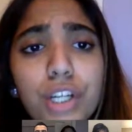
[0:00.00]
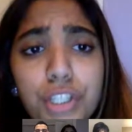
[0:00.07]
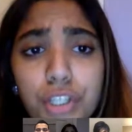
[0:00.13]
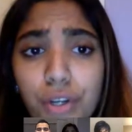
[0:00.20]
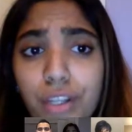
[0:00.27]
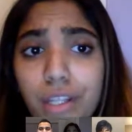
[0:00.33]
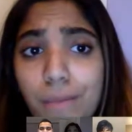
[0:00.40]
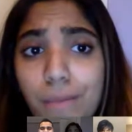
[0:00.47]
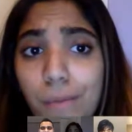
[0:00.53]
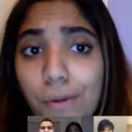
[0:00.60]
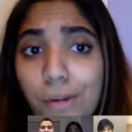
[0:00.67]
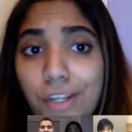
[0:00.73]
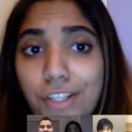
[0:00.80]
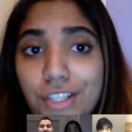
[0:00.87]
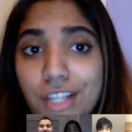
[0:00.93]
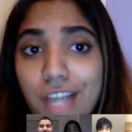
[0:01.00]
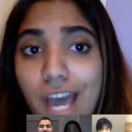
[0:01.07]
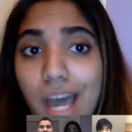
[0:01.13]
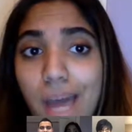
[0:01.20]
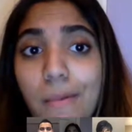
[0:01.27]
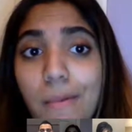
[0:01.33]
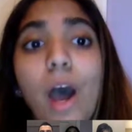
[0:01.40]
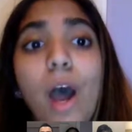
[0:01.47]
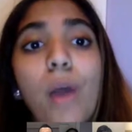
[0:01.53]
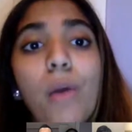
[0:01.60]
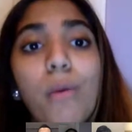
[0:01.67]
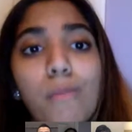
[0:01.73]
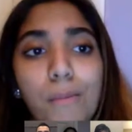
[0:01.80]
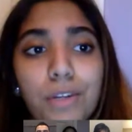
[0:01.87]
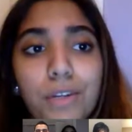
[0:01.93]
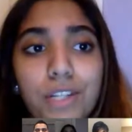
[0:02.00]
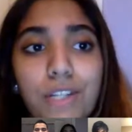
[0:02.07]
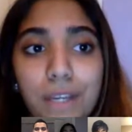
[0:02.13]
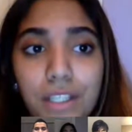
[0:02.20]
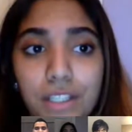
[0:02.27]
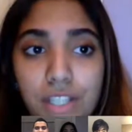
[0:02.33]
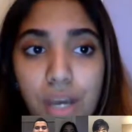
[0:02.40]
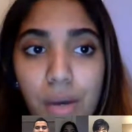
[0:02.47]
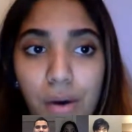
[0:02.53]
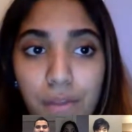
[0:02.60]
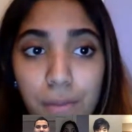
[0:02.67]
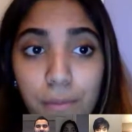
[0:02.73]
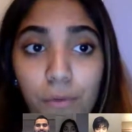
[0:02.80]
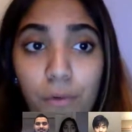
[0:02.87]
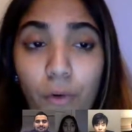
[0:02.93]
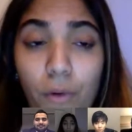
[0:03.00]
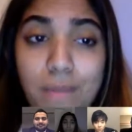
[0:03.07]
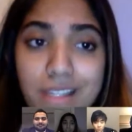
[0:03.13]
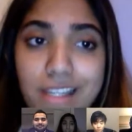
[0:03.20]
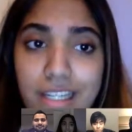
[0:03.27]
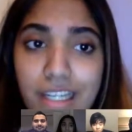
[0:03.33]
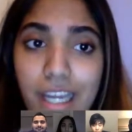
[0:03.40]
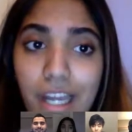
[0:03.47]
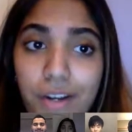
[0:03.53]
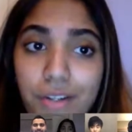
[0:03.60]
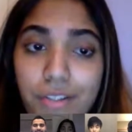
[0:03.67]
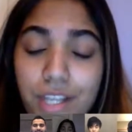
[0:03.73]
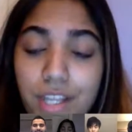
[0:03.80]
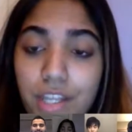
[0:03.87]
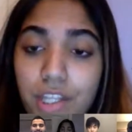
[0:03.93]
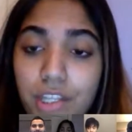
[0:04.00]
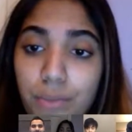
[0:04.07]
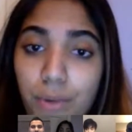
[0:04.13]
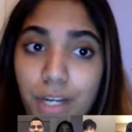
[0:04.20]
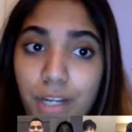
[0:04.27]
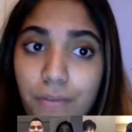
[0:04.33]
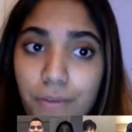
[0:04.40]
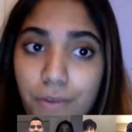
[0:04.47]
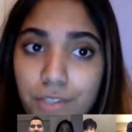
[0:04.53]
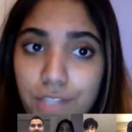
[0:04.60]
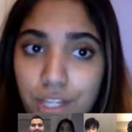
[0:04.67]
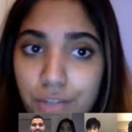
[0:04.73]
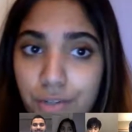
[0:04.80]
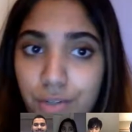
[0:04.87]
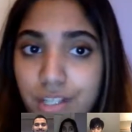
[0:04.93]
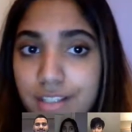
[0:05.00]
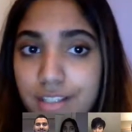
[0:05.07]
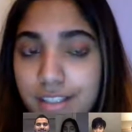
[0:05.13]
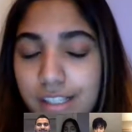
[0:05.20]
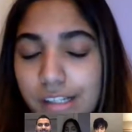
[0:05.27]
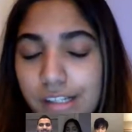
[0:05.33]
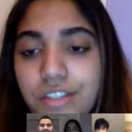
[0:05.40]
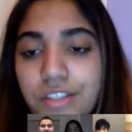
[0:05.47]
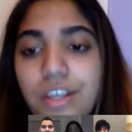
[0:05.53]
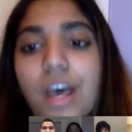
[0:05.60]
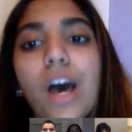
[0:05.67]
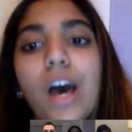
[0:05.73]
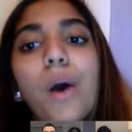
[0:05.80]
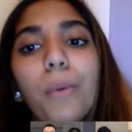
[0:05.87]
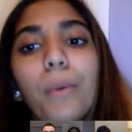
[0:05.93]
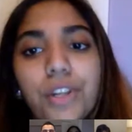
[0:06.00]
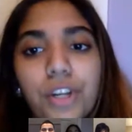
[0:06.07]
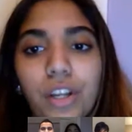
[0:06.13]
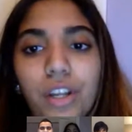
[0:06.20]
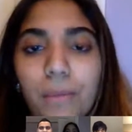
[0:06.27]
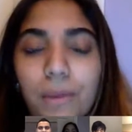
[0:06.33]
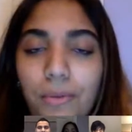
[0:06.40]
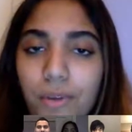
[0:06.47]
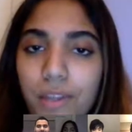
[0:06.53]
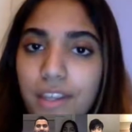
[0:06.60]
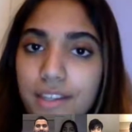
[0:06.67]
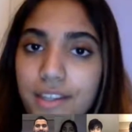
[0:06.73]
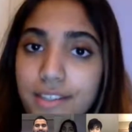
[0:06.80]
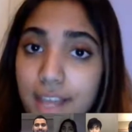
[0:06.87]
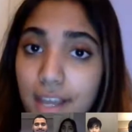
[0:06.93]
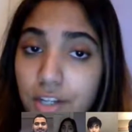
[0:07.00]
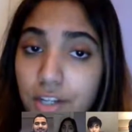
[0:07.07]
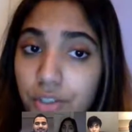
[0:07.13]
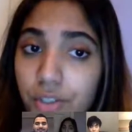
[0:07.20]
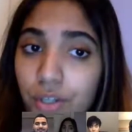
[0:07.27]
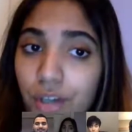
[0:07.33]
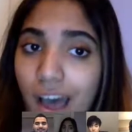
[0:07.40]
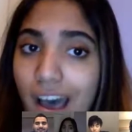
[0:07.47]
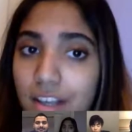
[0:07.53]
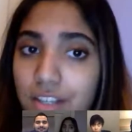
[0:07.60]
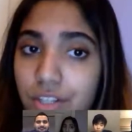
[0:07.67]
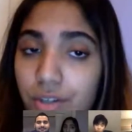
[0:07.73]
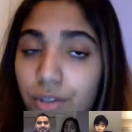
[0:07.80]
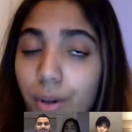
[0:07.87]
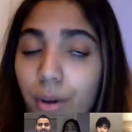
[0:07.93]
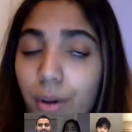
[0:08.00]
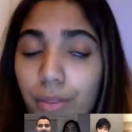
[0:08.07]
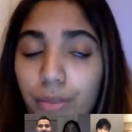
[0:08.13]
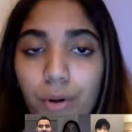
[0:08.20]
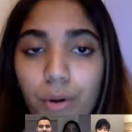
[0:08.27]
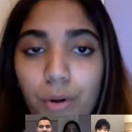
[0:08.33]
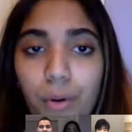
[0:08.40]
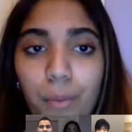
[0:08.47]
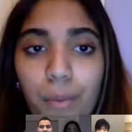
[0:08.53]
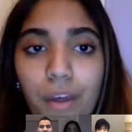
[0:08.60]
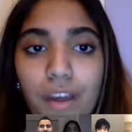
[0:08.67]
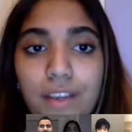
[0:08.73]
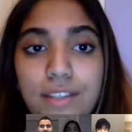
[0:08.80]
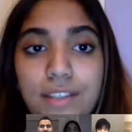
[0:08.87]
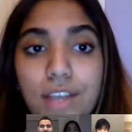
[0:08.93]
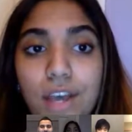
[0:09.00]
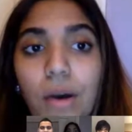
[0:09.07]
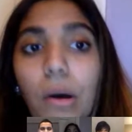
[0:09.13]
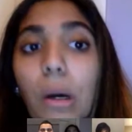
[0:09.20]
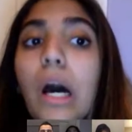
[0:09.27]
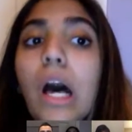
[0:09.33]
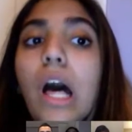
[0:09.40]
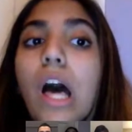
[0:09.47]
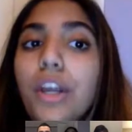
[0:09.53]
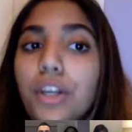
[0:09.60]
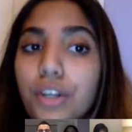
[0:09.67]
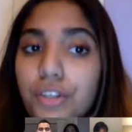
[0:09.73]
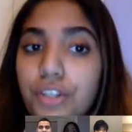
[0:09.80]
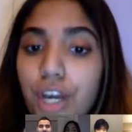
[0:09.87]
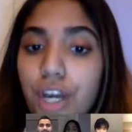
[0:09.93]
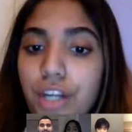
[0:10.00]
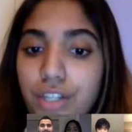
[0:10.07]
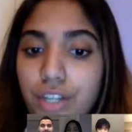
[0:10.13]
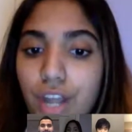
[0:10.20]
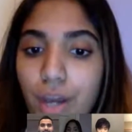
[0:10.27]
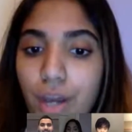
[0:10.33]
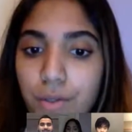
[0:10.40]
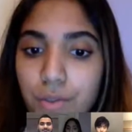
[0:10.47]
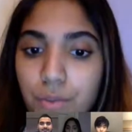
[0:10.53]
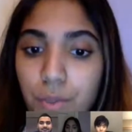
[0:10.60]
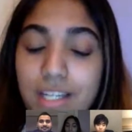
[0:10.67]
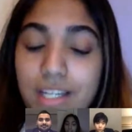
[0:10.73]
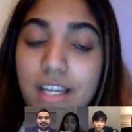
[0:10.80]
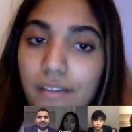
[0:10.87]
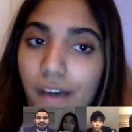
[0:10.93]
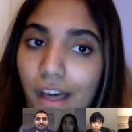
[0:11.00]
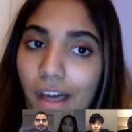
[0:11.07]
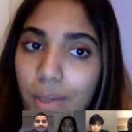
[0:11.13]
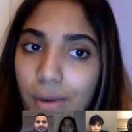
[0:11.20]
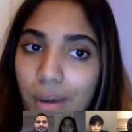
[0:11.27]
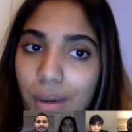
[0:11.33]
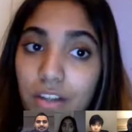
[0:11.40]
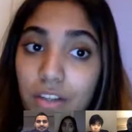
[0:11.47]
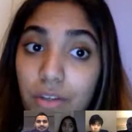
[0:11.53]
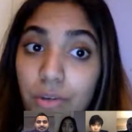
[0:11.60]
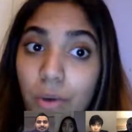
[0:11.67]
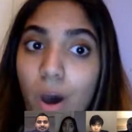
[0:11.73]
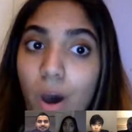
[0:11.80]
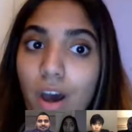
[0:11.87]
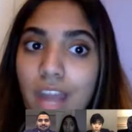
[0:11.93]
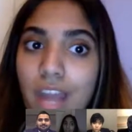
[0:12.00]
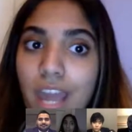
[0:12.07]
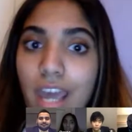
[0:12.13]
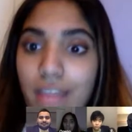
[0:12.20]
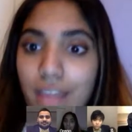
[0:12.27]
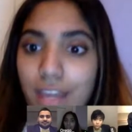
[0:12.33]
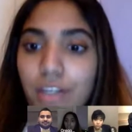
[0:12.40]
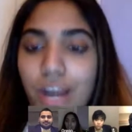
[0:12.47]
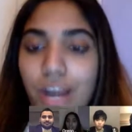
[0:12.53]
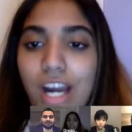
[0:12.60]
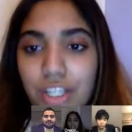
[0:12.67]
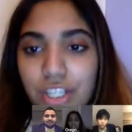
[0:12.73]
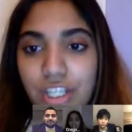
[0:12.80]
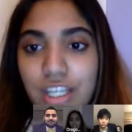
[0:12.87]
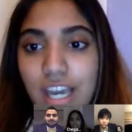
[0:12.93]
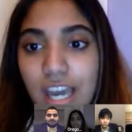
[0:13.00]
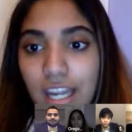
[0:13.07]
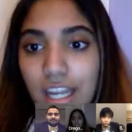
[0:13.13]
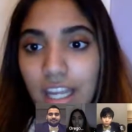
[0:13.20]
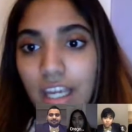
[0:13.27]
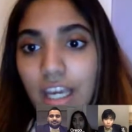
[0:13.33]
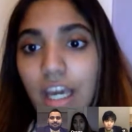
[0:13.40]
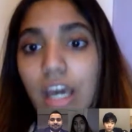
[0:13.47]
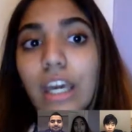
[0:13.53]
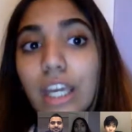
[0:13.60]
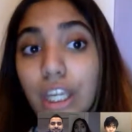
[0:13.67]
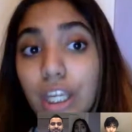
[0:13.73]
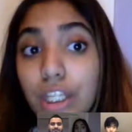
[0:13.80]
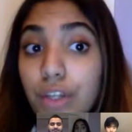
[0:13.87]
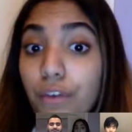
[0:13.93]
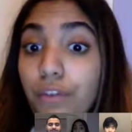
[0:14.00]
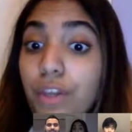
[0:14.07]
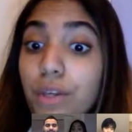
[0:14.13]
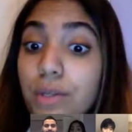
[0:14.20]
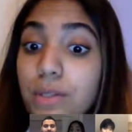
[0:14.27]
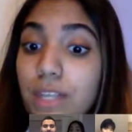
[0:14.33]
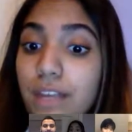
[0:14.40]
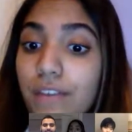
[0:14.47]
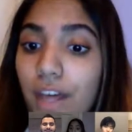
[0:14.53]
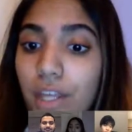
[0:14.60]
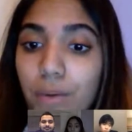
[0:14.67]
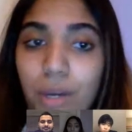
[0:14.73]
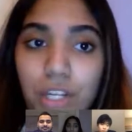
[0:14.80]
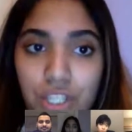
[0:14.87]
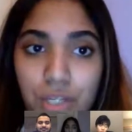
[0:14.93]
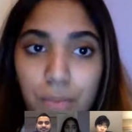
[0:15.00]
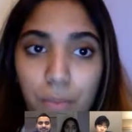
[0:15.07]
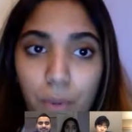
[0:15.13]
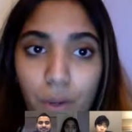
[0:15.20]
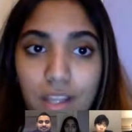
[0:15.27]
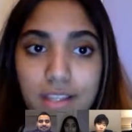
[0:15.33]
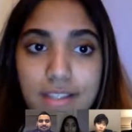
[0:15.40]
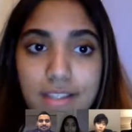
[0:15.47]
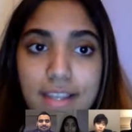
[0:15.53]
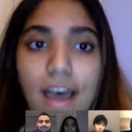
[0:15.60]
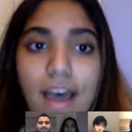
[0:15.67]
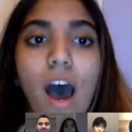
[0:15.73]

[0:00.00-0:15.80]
During the preparation time, remember to make note of the performance indicators and the 21st century skills, which are going to be really essential as you're going through your role play, so your judge knows what to evaluate you on and that you're actually hitting each of those evaluation points.